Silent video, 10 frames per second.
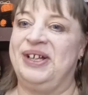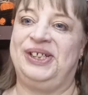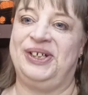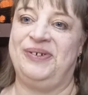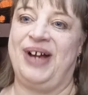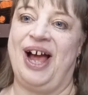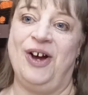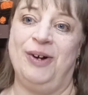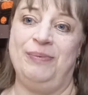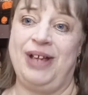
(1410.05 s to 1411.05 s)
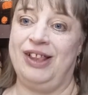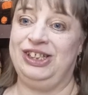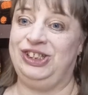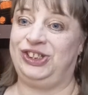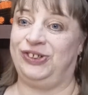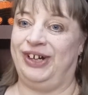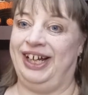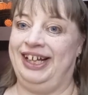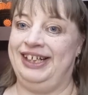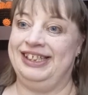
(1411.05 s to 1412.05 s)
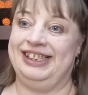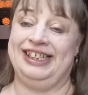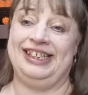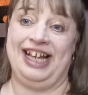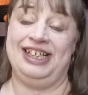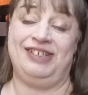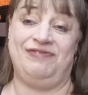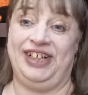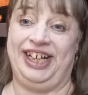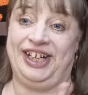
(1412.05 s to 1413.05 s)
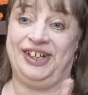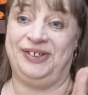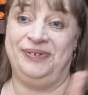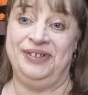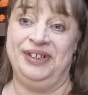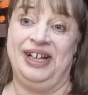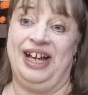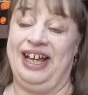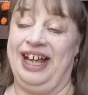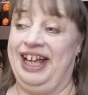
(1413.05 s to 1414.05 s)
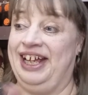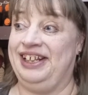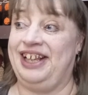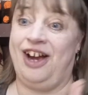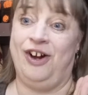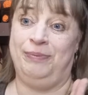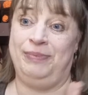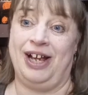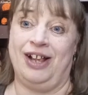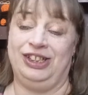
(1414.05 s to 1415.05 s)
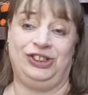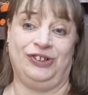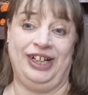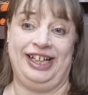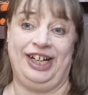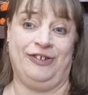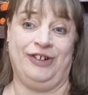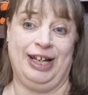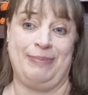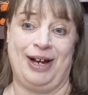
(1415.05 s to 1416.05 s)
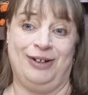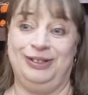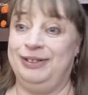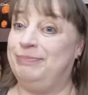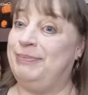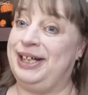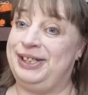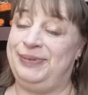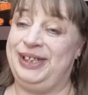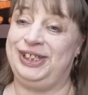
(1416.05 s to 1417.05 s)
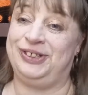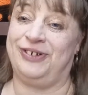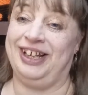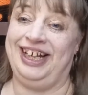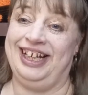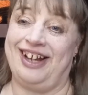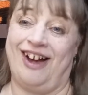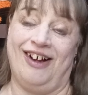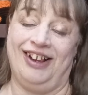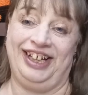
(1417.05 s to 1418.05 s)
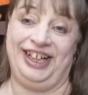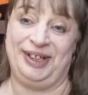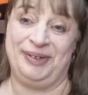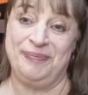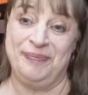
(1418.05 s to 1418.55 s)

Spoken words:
So I hope y'all enjoyed today's video, and I hope y'all enjoyed hearing about my sweet Chorley and Ollie.